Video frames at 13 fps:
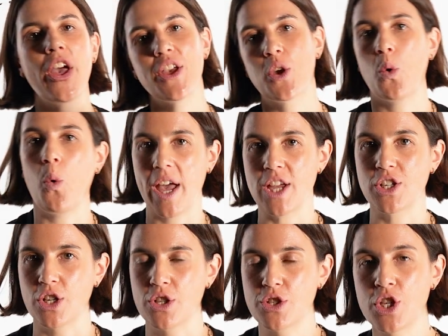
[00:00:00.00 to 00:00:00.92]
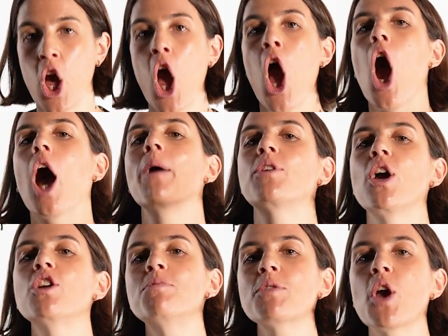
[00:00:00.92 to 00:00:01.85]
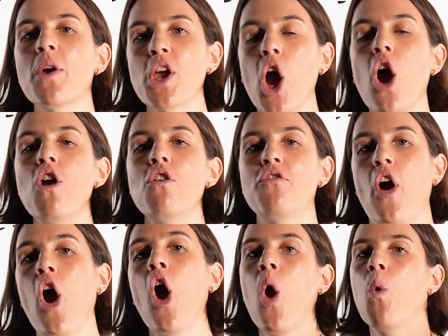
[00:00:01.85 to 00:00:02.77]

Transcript: equations. I'm going to be going over